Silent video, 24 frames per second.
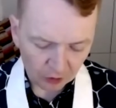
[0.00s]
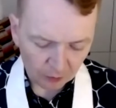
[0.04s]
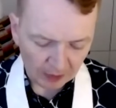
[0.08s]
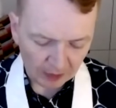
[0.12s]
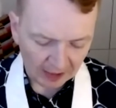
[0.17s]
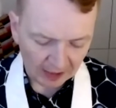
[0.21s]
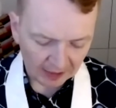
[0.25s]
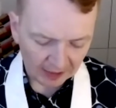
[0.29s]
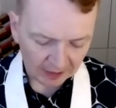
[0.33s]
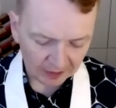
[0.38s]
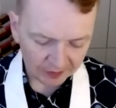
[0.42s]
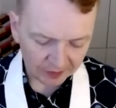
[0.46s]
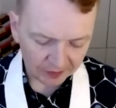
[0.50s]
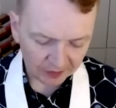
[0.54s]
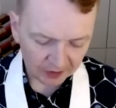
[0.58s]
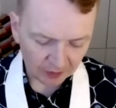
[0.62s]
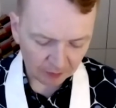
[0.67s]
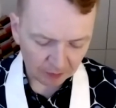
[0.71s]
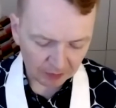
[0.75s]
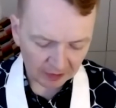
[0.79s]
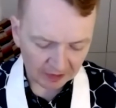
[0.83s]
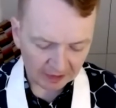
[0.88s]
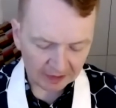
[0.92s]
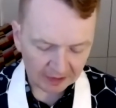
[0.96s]
palace is
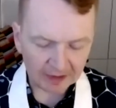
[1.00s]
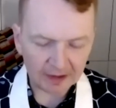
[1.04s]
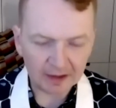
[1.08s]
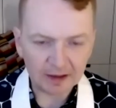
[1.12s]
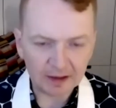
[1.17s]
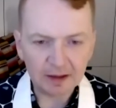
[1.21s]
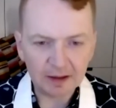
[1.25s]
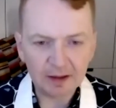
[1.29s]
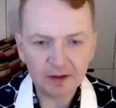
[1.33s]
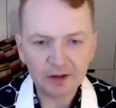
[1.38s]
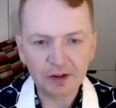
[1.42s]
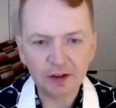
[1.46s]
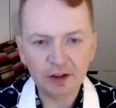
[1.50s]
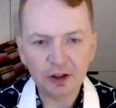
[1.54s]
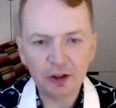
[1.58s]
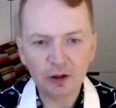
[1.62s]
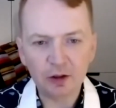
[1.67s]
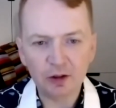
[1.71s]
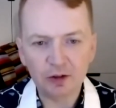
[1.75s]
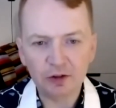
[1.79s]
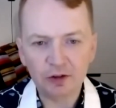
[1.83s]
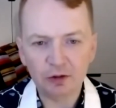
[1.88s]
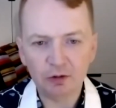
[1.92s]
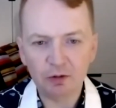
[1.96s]
completely
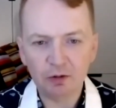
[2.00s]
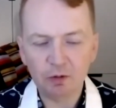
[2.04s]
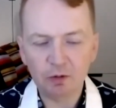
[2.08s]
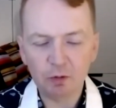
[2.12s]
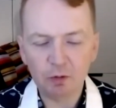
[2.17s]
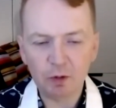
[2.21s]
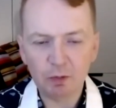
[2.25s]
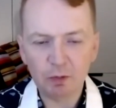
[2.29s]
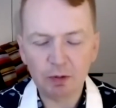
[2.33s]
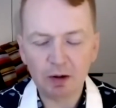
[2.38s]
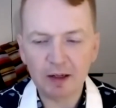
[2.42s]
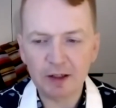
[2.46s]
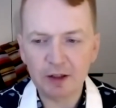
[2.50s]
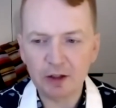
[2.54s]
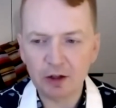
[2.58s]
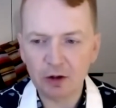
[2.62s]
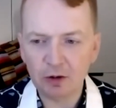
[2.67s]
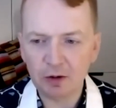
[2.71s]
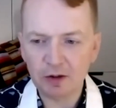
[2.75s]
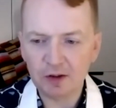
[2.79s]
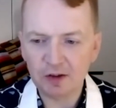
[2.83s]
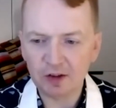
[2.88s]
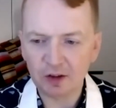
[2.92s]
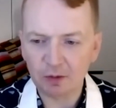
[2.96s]
secure. So we probably
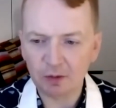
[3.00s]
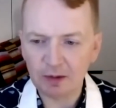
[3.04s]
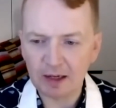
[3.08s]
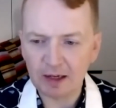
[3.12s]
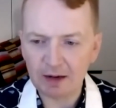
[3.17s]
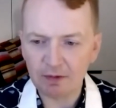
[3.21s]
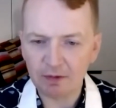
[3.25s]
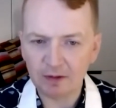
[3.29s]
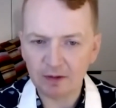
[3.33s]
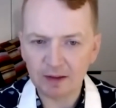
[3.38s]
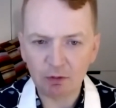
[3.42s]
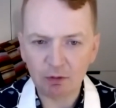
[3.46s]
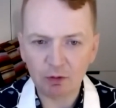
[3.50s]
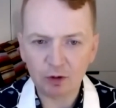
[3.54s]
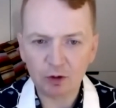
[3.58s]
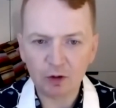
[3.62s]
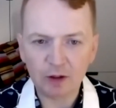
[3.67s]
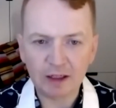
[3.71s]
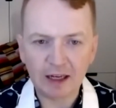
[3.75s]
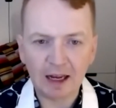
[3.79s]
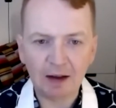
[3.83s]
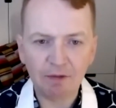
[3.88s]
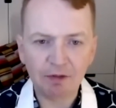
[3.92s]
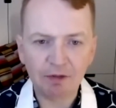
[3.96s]
know at some level that we're
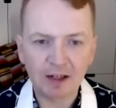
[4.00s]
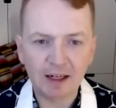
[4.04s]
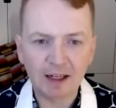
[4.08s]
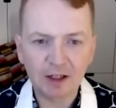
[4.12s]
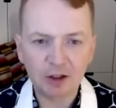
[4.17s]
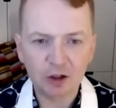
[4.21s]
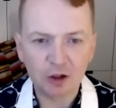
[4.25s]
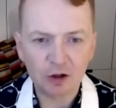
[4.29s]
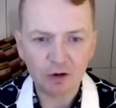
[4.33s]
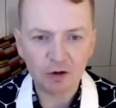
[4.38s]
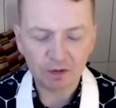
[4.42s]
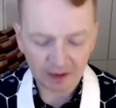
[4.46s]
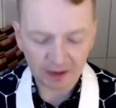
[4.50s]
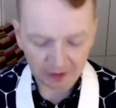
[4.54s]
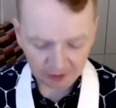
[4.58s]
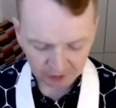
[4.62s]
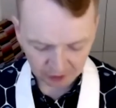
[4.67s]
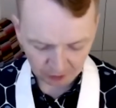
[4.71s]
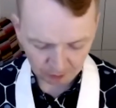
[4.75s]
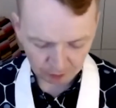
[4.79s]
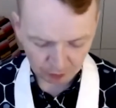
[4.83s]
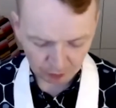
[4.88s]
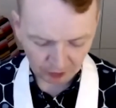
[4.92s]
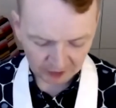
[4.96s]
going to have to let go of it at
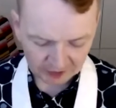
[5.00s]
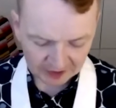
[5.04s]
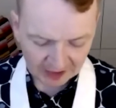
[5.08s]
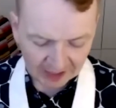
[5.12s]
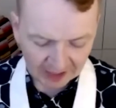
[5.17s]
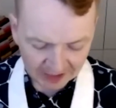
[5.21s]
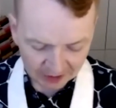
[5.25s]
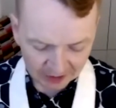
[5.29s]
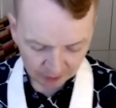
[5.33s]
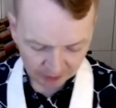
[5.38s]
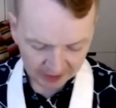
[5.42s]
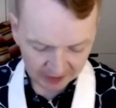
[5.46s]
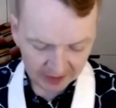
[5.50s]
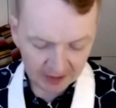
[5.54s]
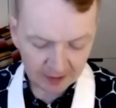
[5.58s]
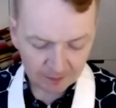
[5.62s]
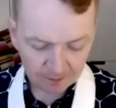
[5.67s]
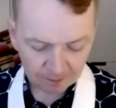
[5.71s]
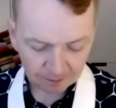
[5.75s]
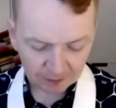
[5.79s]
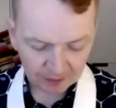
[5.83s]
some point anyway.